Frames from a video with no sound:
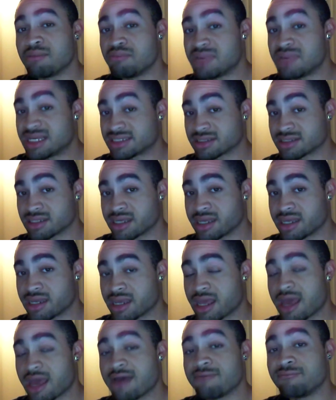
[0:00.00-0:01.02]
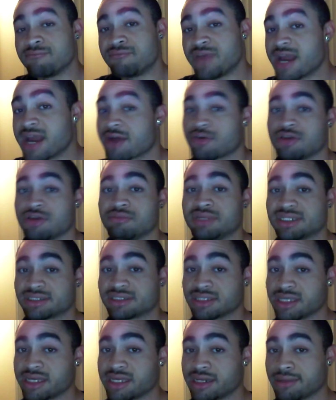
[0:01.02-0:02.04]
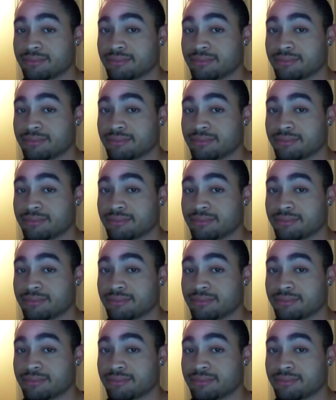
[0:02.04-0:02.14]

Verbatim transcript: misleading. Very misleading.